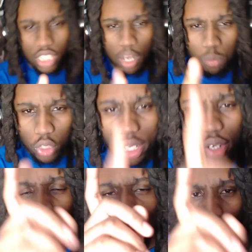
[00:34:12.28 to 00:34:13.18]
kill
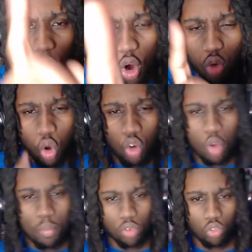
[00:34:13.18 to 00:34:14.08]
with Aurora
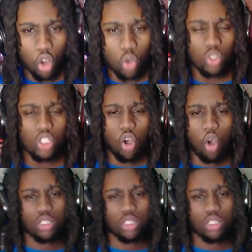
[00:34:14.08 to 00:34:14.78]
Monroe's ultimate